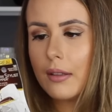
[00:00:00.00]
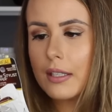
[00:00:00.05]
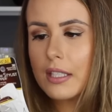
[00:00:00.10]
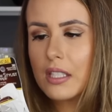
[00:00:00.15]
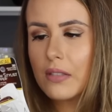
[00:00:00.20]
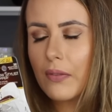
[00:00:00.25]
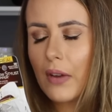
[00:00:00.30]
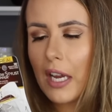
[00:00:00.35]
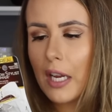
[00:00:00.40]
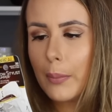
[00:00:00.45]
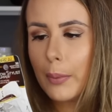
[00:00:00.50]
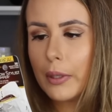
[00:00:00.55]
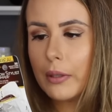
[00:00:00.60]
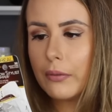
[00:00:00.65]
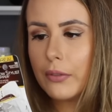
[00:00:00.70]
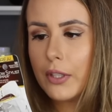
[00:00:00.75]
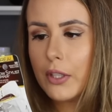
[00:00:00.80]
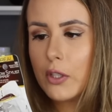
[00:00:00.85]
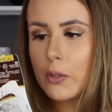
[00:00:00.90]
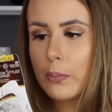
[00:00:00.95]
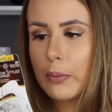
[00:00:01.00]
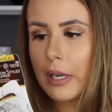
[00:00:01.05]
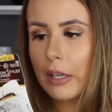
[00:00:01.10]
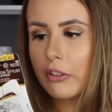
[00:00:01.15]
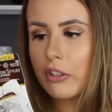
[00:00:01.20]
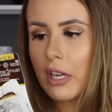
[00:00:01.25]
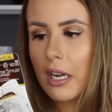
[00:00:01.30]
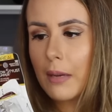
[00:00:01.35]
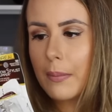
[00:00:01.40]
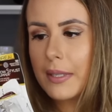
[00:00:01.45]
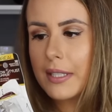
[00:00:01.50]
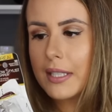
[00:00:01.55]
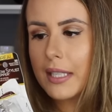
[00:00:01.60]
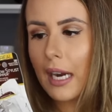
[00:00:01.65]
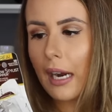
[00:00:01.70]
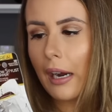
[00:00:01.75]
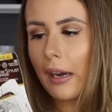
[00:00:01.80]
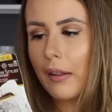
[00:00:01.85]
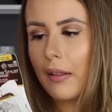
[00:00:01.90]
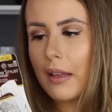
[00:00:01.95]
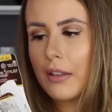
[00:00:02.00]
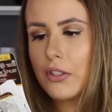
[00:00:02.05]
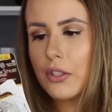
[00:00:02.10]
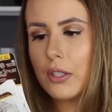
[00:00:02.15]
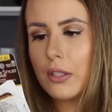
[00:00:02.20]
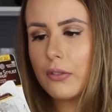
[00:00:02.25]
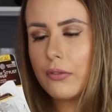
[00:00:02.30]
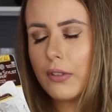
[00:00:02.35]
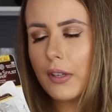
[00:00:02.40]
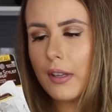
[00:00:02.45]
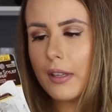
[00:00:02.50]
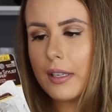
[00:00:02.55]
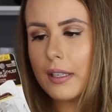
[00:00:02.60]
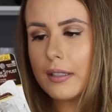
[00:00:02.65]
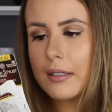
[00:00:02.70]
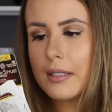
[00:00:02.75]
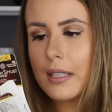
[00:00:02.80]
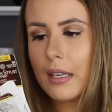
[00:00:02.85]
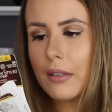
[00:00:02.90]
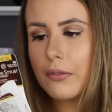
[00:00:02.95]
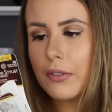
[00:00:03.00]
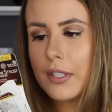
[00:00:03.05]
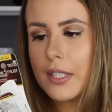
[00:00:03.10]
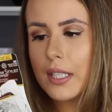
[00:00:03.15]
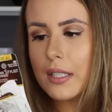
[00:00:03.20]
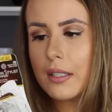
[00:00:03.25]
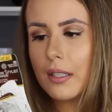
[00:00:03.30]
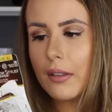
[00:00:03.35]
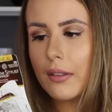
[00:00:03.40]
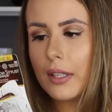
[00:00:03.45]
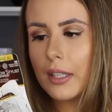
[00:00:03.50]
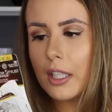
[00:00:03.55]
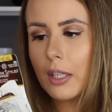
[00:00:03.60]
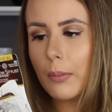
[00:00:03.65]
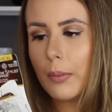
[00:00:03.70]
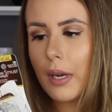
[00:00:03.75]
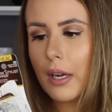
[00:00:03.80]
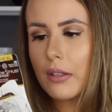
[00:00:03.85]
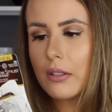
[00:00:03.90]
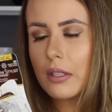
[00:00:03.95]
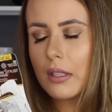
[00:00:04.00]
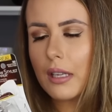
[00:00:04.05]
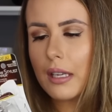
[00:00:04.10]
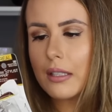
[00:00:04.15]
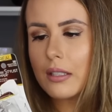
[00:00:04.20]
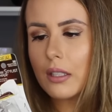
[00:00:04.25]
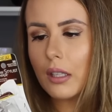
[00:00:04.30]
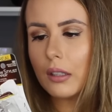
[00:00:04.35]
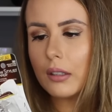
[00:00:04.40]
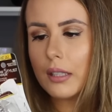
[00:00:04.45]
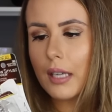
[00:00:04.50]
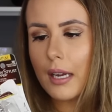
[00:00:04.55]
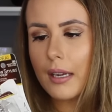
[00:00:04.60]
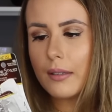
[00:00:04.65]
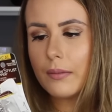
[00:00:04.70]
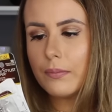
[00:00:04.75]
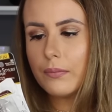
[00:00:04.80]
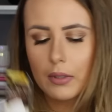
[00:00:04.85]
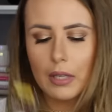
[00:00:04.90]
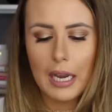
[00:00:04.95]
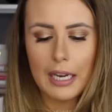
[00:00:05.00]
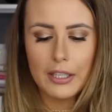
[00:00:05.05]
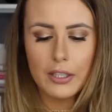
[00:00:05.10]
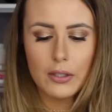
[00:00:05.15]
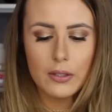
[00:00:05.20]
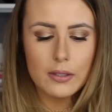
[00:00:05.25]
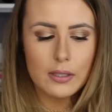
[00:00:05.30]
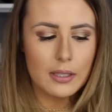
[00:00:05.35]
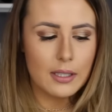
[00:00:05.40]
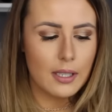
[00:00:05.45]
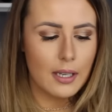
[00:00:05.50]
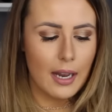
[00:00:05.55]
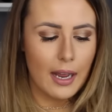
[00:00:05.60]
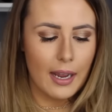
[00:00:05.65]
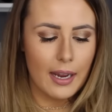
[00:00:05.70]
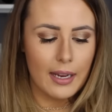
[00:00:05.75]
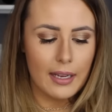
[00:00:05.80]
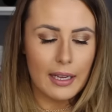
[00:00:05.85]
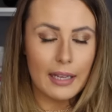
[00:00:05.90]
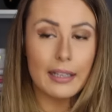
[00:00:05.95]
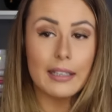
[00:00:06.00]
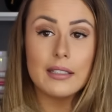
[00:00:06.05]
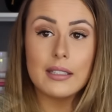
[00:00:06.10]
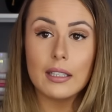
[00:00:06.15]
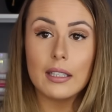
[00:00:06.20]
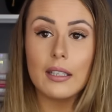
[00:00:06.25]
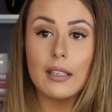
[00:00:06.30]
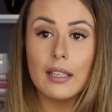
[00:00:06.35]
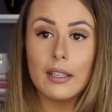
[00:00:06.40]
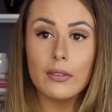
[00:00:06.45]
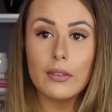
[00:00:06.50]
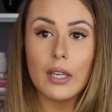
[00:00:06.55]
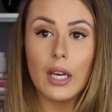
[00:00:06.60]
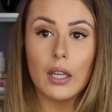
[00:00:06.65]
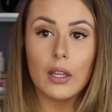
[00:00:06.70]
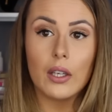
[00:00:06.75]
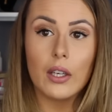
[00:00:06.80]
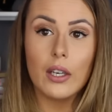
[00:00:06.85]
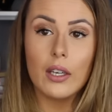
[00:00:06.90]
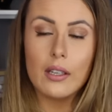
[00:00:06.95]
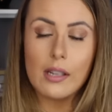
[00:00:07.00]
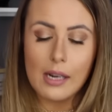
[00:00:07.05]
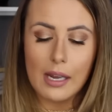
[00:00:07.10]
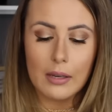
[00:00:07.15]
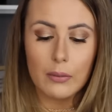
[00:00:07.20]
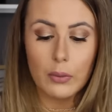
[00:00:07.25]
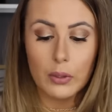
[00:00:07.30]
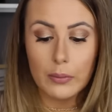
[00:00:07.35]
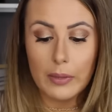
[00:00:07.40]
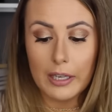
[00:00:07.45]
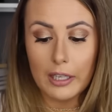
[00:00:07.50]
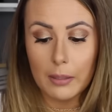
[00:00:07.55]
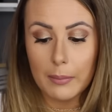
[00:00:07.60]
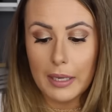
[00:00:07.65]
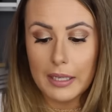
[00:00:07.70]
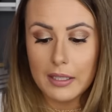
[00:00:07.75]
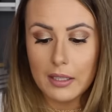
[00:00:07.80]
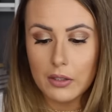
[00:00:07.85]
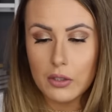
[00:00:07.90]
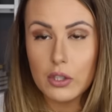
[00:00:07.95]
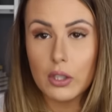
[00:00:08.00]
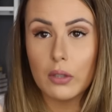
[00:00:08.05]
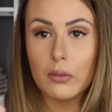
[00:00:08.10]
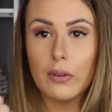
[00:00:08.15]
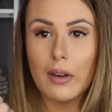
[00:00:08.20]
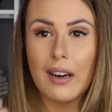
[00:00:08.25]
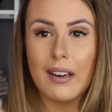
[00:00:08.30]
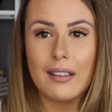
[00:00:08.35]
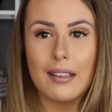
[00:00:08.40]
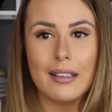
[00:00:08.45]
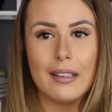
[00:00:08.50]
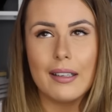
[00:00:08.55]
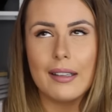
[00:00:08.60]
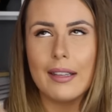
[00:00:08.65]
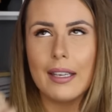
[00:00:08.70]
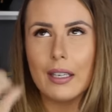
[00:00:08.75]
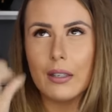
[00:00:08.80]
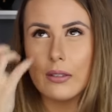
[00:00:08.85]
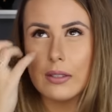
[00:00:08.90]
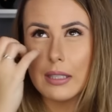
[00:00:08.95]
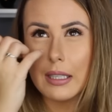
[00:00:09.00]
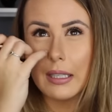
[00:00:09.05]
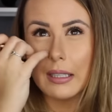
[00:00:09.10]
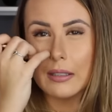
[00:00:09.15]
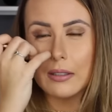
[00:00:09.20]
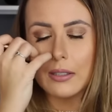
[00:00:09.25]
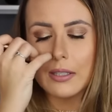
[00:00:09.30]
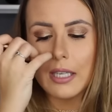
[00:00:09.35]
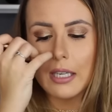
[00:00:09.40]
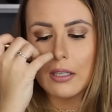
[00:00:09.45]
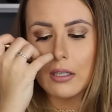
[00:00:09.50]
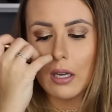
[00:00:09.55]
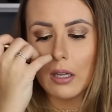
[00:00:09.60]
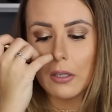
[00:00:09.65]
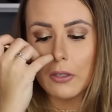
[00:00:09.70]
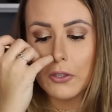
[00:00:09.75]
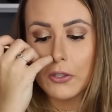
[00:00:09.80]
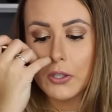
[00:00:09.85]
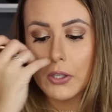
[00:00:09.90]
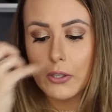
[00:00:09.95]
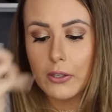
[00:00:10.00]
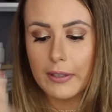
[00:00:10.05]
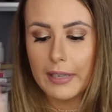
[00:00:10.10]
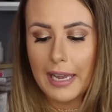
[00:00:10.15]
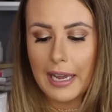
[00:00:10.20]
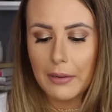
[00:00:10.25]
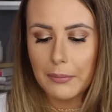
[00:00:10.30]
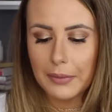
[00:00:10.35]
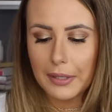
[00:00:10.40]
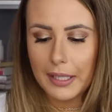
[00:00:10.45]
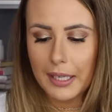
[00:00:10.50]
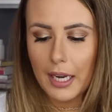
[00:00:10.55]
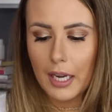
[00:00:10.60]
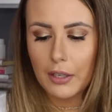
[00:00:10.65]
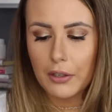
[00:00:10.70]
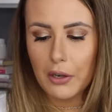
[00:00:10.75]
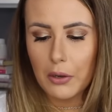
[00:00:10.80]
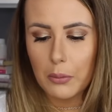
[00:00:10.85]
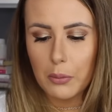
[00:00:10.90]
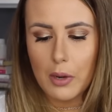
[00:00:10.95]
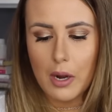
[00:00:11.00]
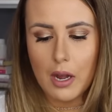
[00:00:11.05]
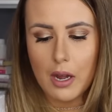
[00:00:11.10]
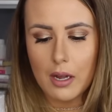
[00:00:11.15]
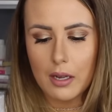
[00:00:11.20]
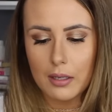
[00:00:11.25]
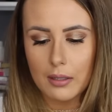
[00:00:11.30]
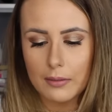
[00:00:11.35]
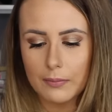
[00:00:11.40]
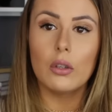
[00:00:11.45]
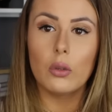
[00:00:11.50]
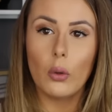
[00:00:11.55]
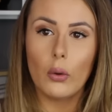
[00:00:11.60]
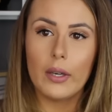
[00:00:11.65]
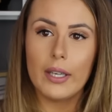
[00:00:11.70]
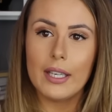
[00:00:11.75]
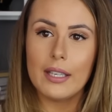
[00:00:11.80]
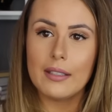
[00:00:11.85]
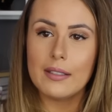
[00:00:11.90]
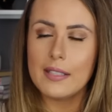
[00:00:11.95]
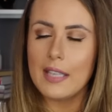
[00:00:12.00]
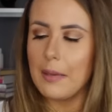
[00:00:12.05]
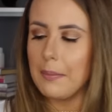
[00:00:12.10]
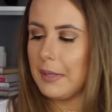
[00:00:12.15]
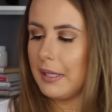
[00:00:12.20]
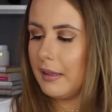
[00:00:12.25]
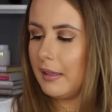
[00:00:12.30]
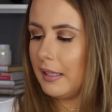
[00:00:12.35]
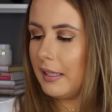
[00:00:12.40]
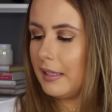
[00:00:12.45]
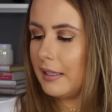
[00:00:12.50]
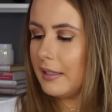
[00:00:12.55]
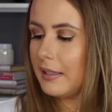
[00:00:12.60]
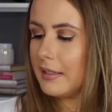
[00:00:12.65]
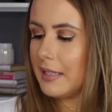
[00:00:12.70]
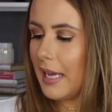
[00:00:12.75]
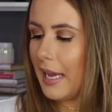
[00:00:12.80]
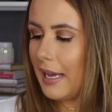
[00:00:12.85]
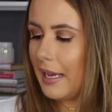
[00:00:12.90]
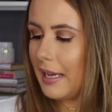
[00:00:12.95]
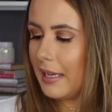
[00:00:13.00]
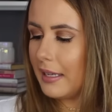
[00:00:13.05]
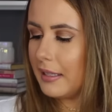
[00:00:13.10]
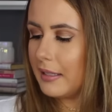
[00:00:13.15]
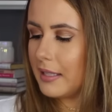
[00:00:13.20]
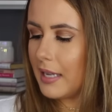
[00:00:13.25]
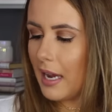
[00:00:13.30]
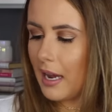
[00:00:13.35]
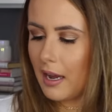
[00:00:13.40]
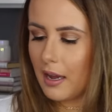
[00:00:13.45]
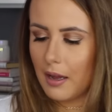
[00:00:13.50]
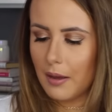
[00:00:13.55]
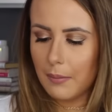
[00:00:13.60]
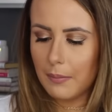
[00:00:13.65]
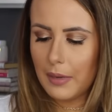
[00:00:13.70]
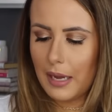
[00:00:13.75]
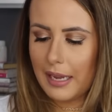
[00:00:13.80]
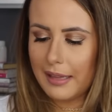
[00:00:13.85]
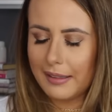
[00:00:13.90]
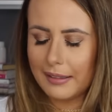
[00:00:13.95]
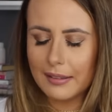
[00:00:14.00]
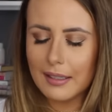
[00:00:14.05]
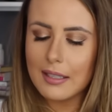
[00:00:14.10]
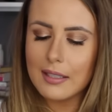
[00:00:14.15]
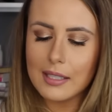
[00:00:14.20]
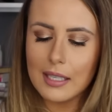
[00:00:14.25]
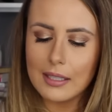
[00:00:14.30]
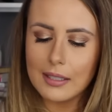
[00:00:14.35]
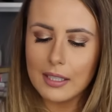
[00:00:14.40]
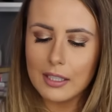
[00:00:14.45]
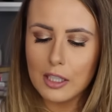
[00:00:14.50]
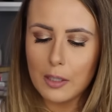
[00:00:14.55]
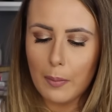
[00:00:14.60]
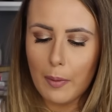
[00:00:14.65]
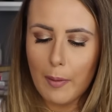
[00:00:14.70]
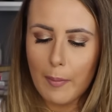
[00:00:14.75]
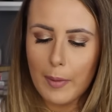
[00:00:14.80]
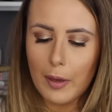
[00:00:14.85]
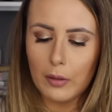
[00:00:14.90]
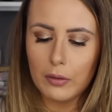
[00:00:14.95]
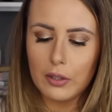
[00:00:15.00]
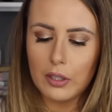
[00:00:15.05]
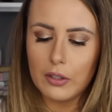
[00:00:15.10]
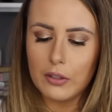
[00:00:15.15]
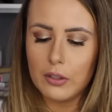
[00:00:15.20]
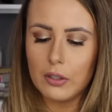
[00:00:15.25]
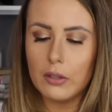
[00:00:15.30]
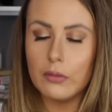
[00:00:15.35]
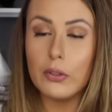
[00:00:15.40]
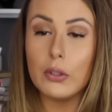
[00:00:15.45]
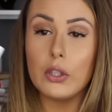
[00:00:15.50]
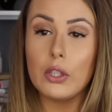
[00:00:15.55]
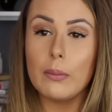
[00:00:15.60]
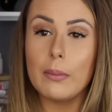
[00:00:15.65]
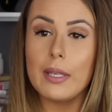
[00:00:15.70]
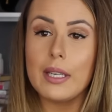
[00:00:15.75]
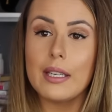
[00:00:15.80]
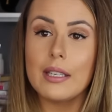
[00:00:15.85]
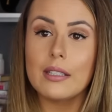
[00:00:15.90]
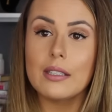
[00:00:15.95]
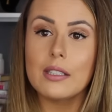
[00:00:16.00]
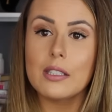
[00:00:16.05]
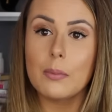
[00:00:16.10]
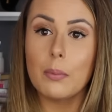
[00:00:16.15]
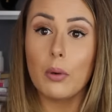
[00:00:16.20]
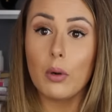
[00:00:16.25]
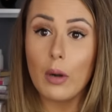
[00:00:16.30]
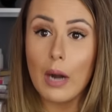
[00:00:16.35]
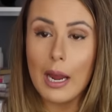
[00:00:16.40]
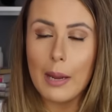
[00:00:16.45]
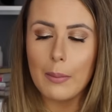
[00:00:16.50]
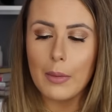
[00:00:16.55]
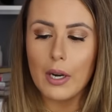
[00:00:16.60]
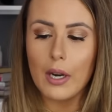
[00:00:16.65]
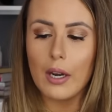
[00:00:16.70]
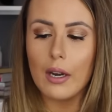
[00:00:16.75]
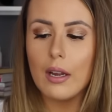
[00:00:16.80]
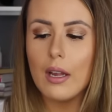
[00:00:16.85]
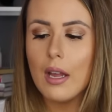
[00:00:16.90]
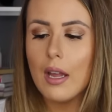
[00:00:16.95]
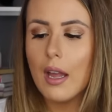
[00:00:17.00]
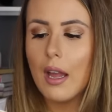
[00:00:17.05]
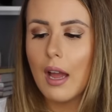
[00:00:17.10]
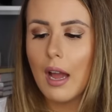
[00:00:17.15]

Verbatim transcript: This fiber-infused brow gel mascara allows you to fill in and set for tinted thicker brows to last all day. I used it today and it did give color and I would recommend it so far. And I think it was like under $10, so you can't really go wrong. L'Oreal sent me these and um, I think they sent it to promote their new Voluminous primer.